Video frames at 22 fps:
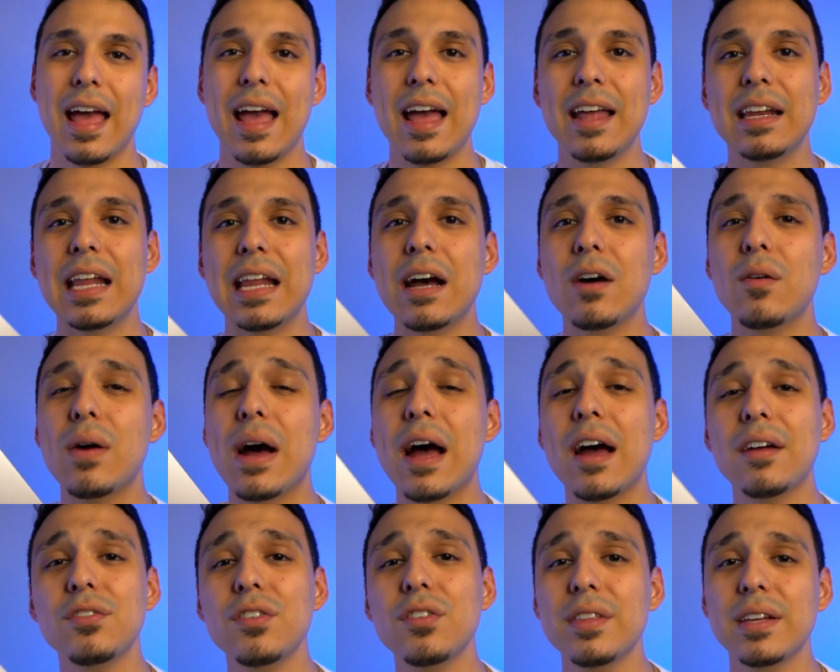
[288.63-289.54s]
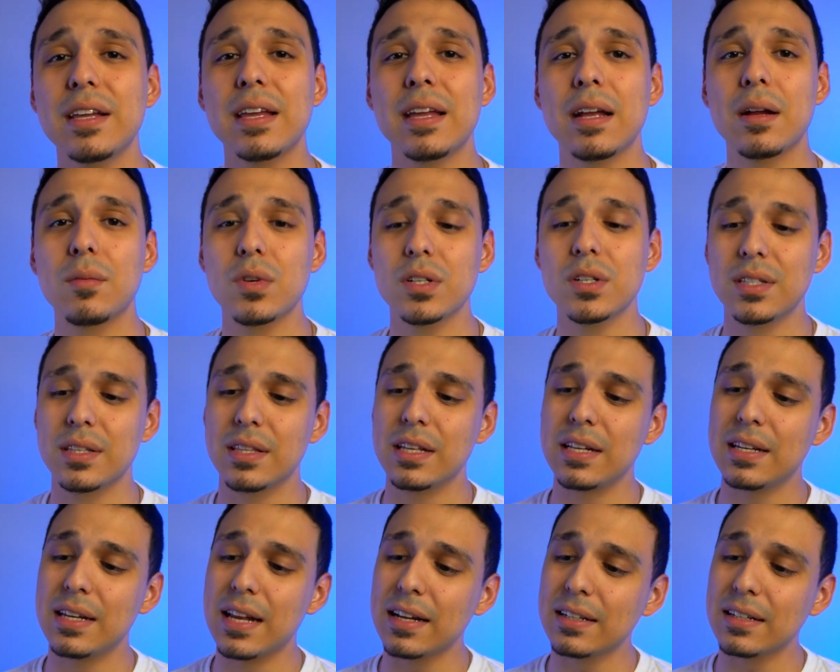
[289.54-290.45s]
And now, after the cameras,
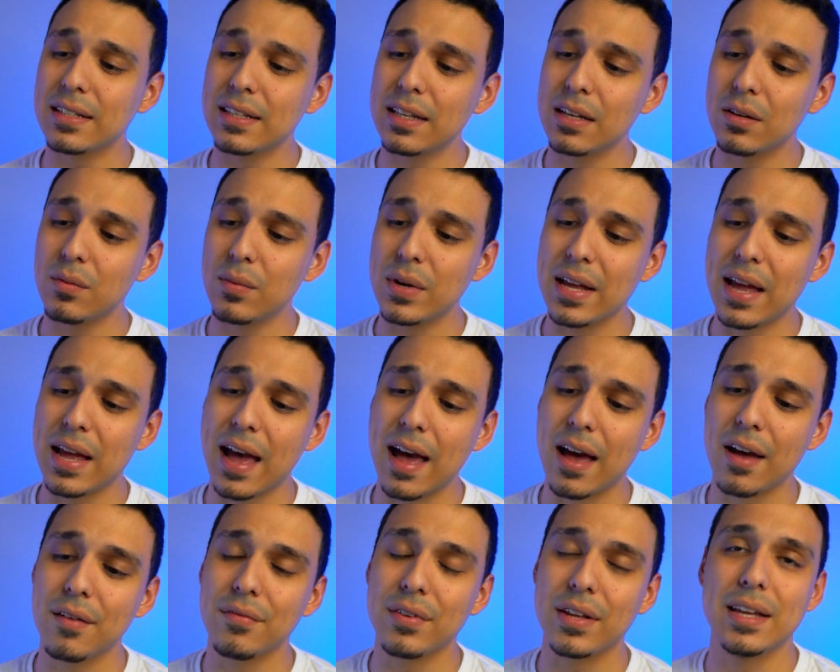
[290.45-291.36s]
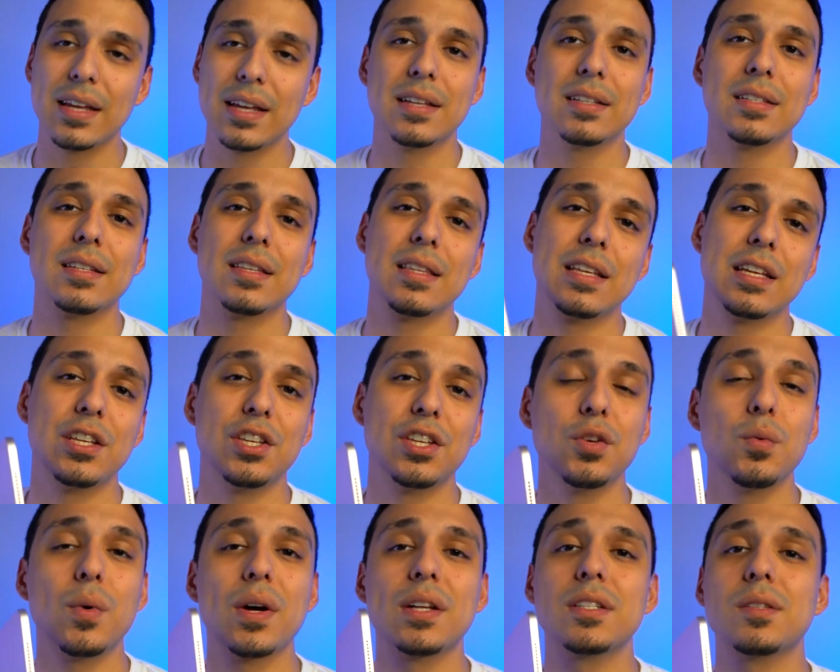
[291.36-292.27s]
the next thing we have is
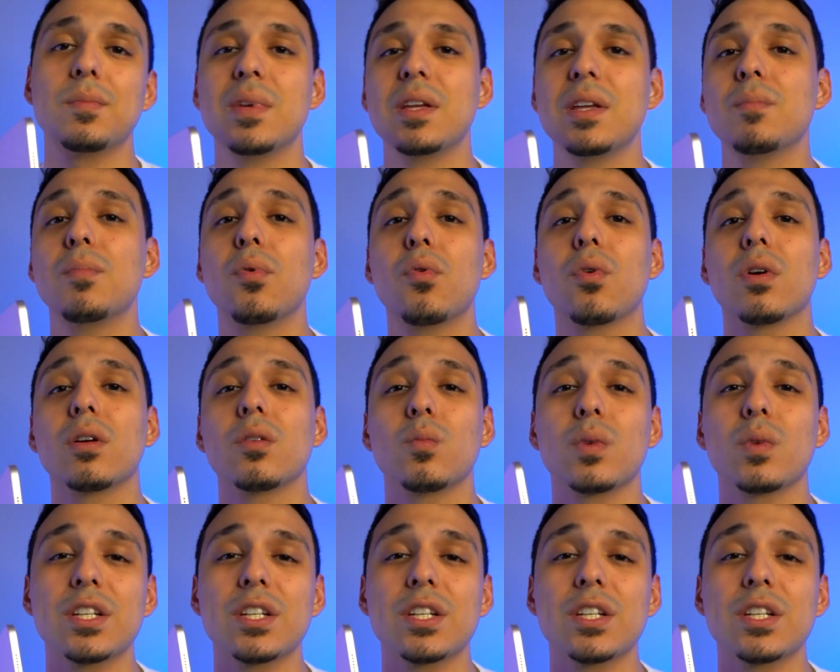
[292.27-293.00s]
the USB port,